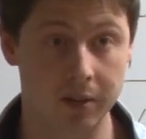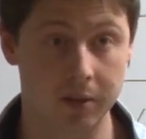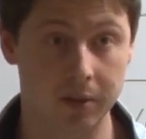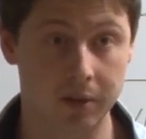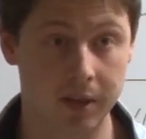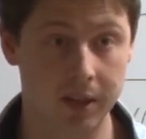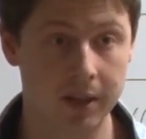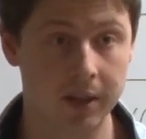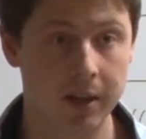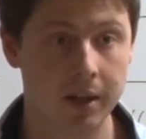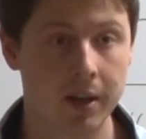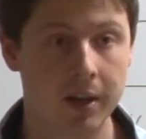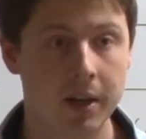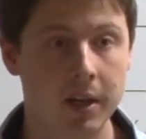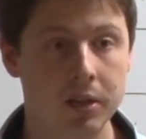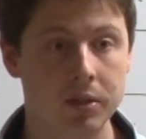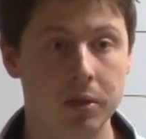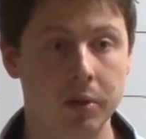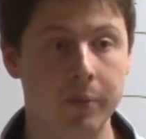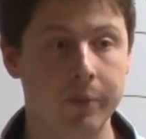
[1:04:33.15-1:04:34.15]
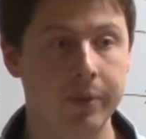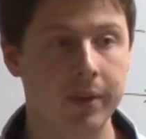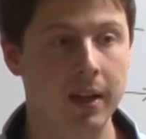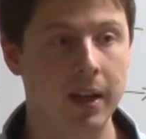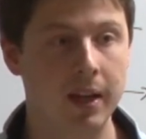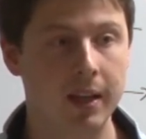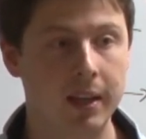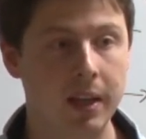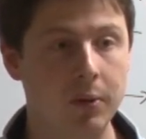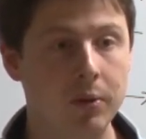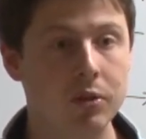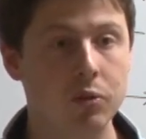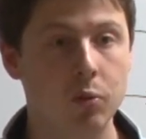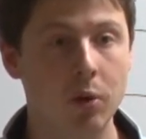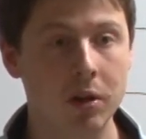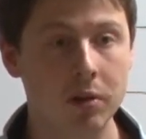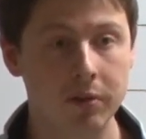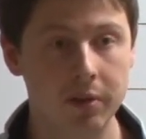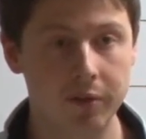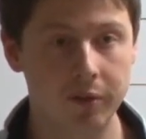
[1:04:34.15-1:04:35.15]
Okay, so that was
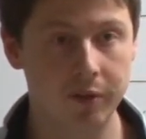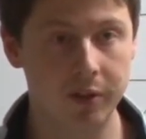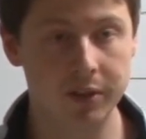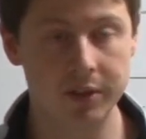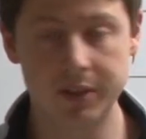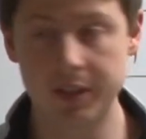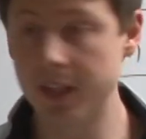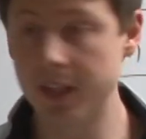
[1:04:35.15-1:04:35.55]
one of the first